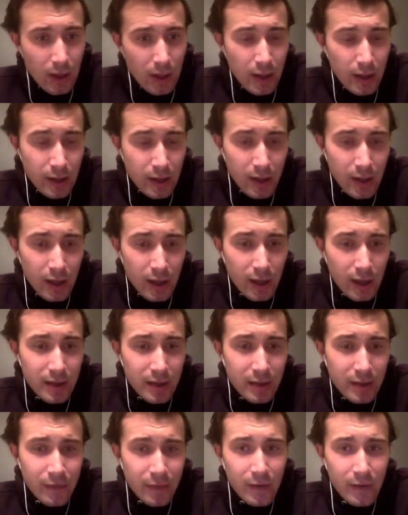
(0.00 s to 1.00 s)
Yeah,
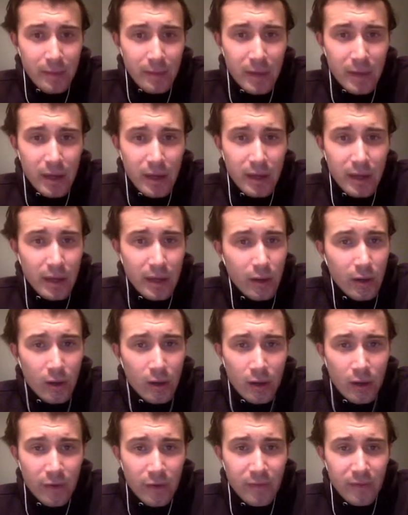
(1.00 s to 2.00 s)
definitely, Mick.
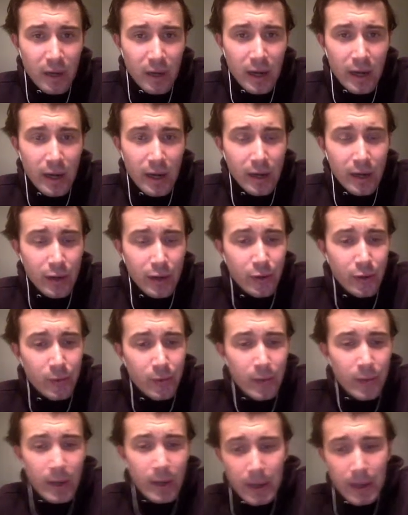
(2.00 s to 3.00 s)
All of my
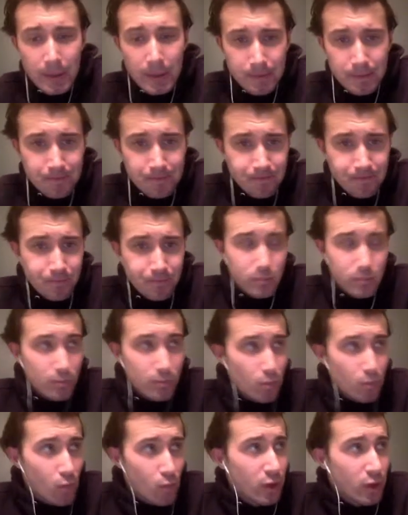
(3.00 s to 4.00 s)
new
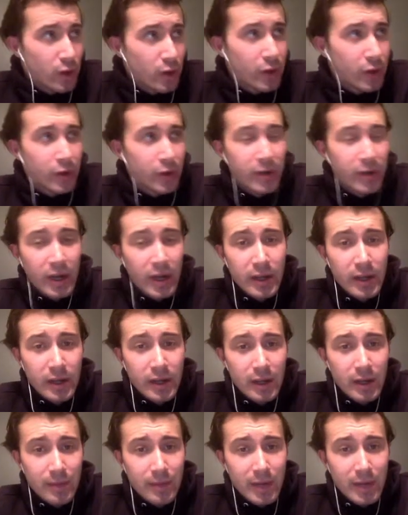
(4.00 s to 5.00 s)
gear that
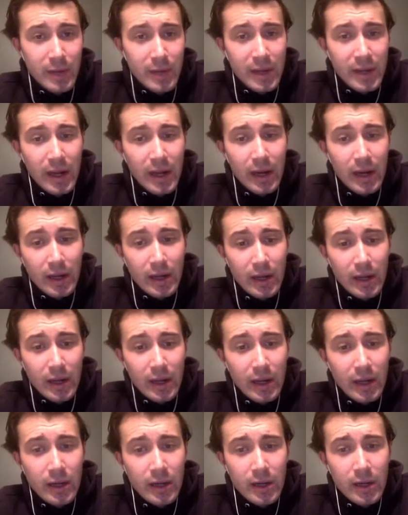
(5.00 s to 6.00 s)
I'm going to be getting
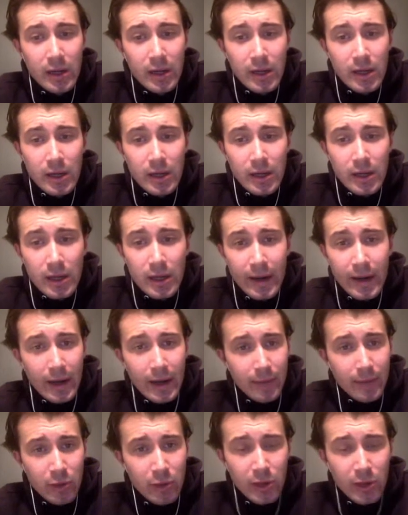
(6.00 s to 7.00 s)
here,
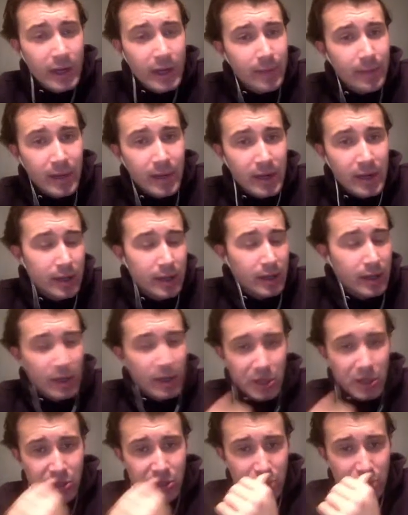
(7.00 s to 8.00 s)
I'm not going to be
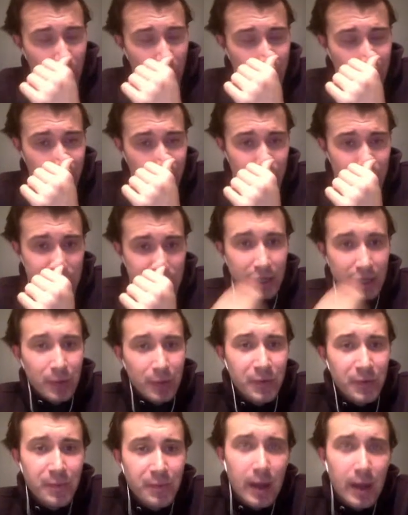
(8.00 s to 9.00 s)
installing it
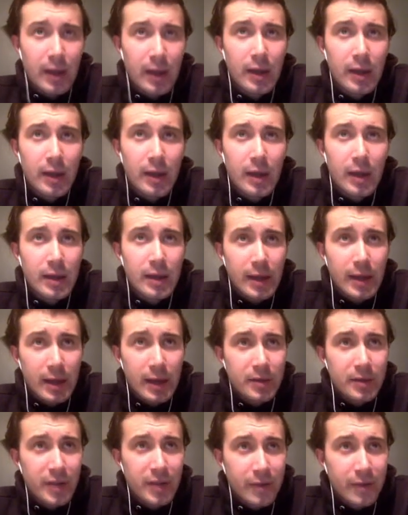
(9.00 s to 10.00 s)
myself, but
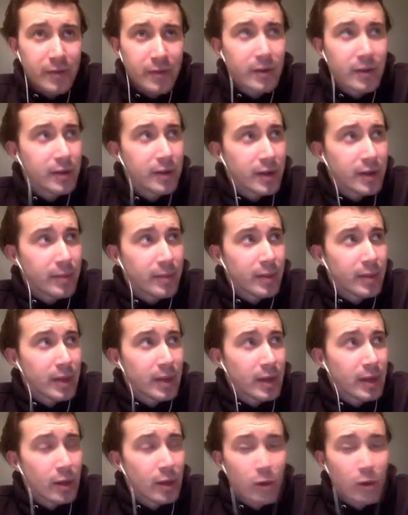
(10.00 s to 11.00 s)
it'll definitely
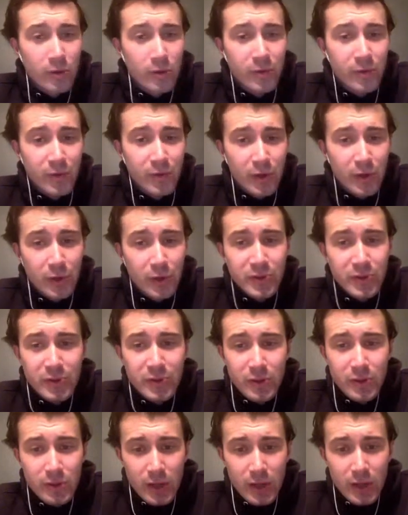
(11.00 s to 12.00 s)
be all fused.
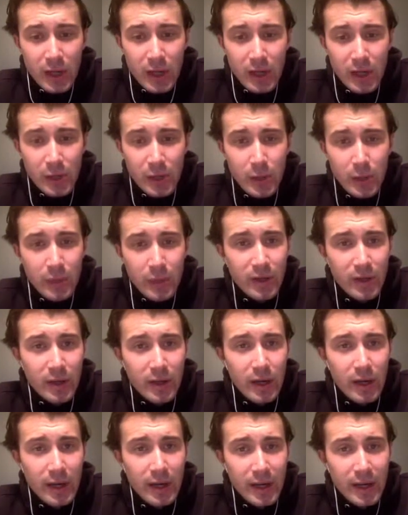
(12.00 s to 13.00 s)
Whoever
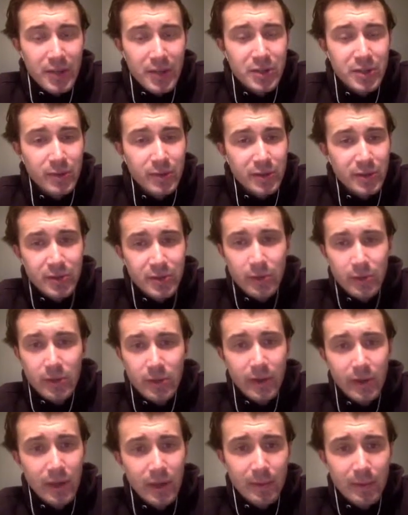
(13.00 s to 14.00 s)
I get to install
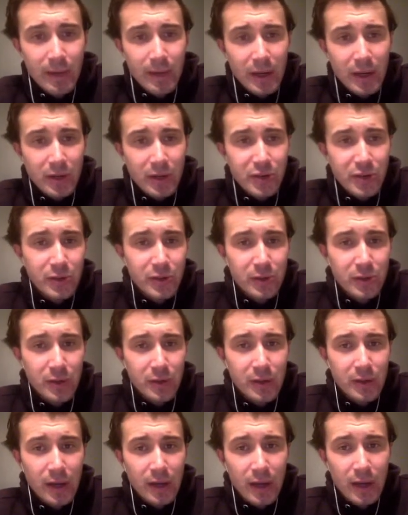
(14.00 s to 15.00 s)
it, I'll be making sure
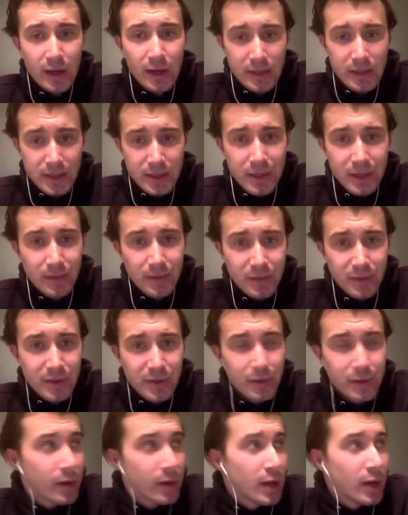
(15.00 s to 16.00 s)
that I tell them
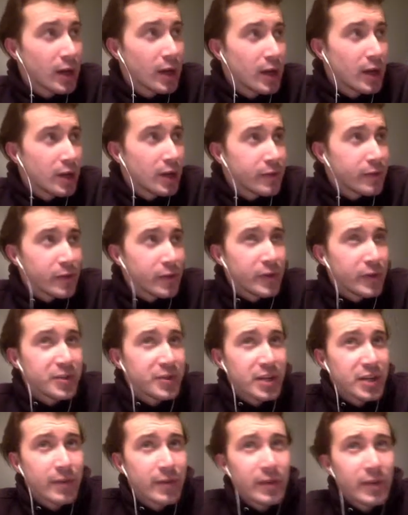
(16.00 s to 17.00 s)
to fuse
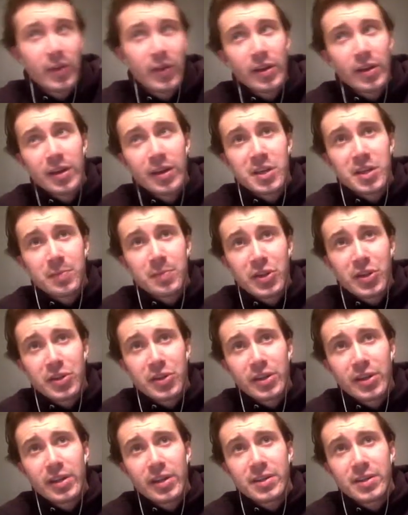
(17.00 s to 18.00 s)
everything,
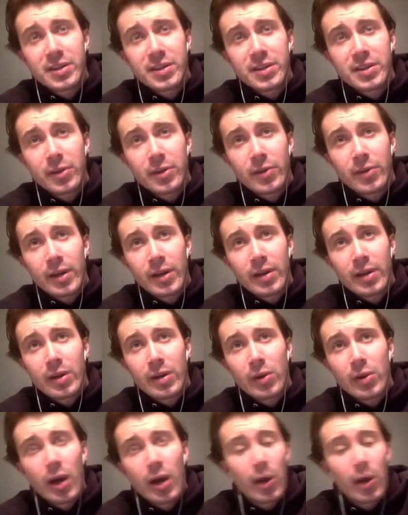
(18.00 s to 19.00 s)
especially considering
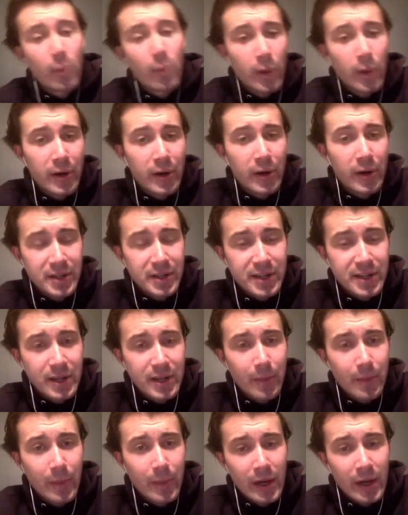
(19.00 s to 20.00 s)
where it is going
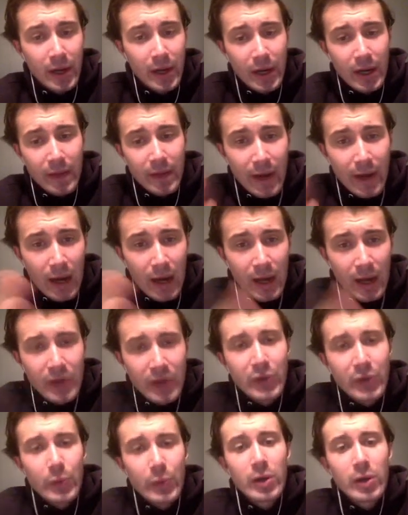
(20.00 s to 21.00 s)
to be in that
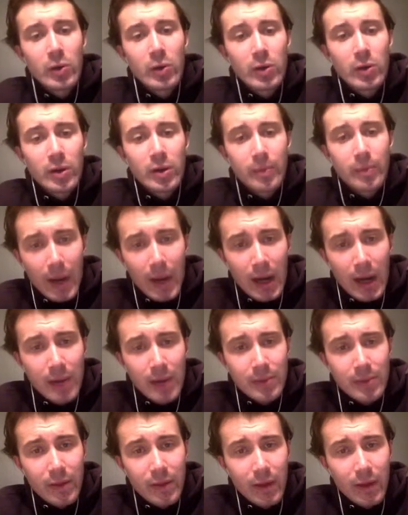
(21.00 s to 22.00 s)
underwell
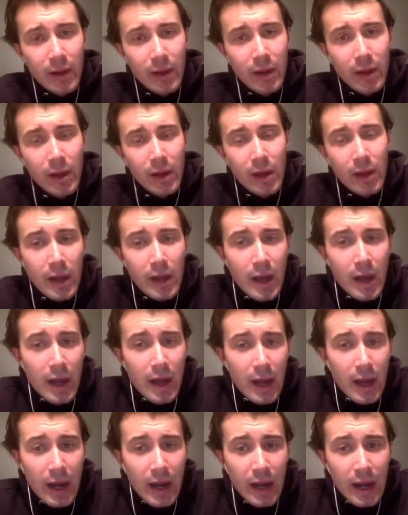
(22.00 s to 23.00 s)
compartment there,
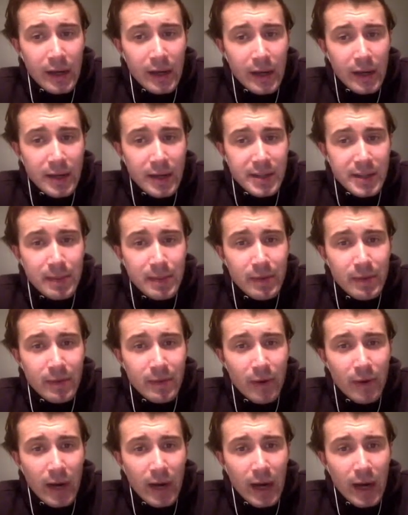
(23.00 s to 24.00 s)
and it's going to be
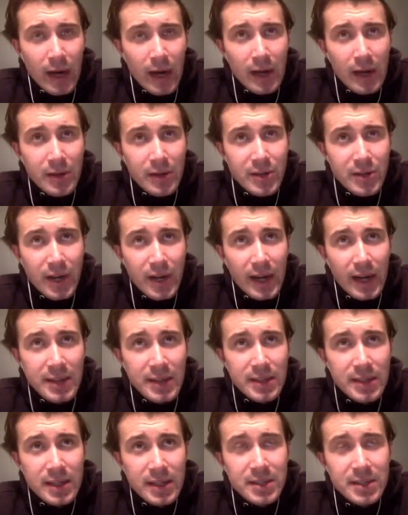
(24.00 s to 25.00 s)
very hard to
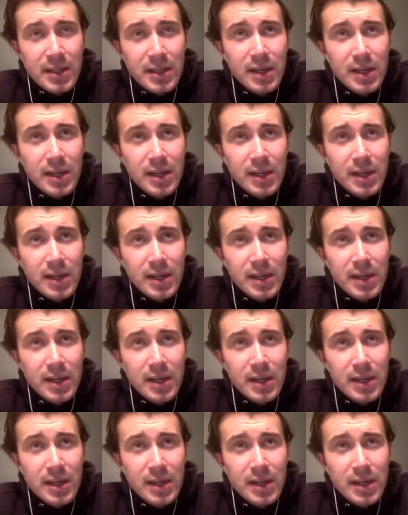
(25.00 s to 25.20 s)
access